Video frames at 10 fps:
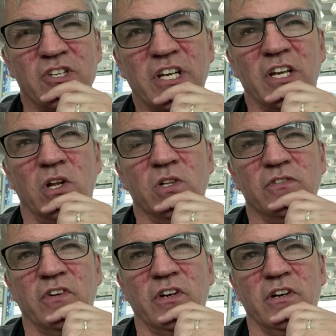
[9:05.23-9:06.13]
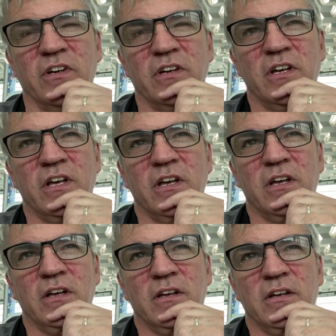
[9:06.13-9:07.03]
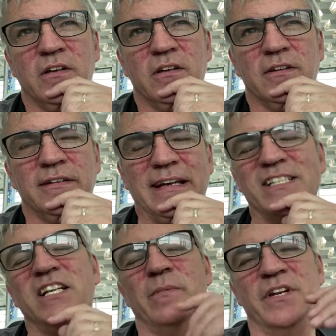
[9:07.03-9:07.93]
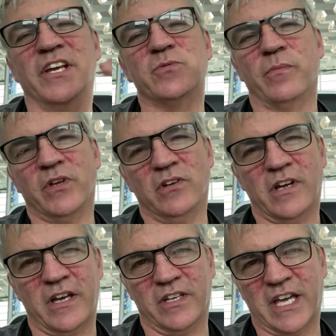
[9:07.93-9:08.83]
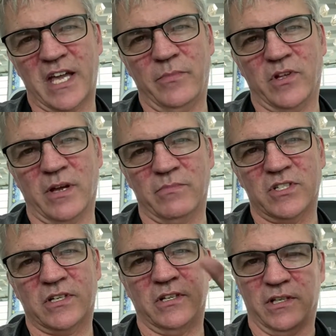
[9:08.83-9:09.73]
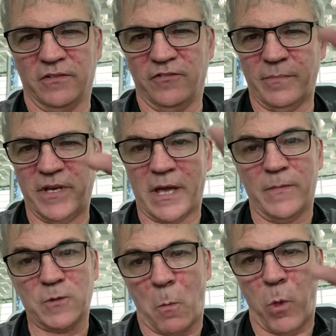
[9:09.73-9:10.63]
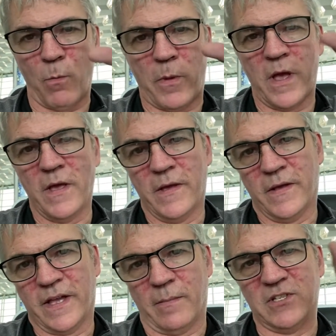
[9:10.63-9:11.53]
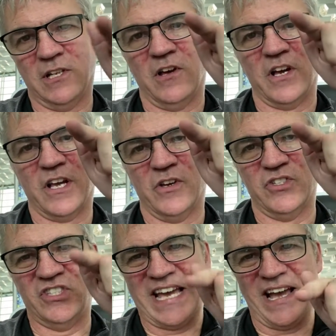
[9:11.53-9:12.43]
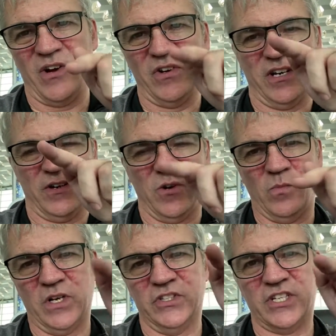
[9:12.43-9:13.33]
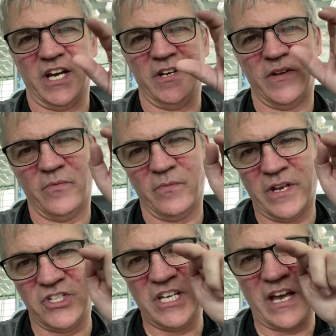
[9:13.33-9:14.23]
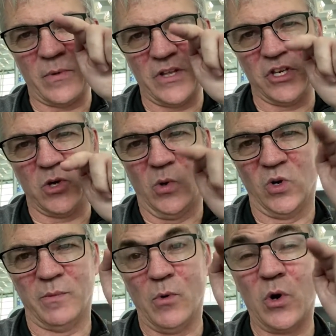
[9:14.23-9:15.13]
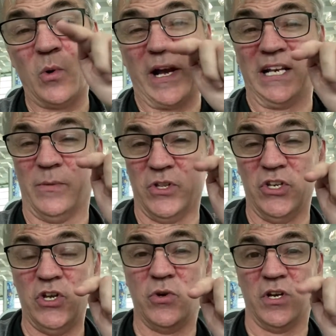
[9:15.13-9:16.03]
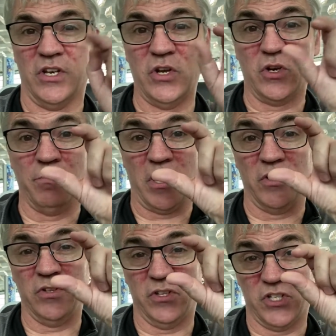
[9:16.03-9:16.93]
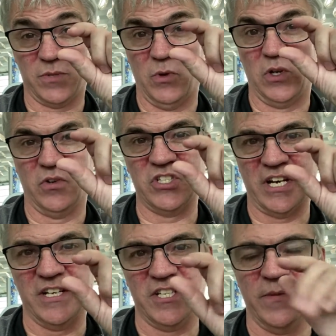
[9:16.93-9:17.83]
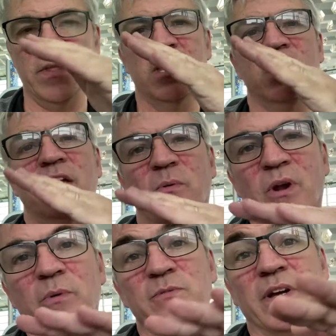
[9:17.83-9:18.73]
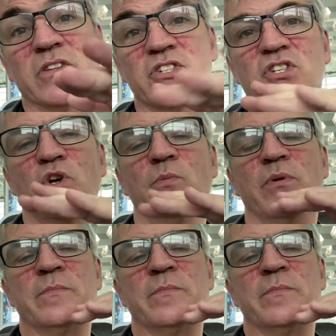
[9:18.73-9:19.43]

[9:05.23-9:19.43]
to get hold of I'll tell you about it next week, but you know how the cable comes, a little flippy cable comes along and goes down on one side, and we've managed to get around the corner more quickly with a new component that's smaller and tighter. We're able to make the scoop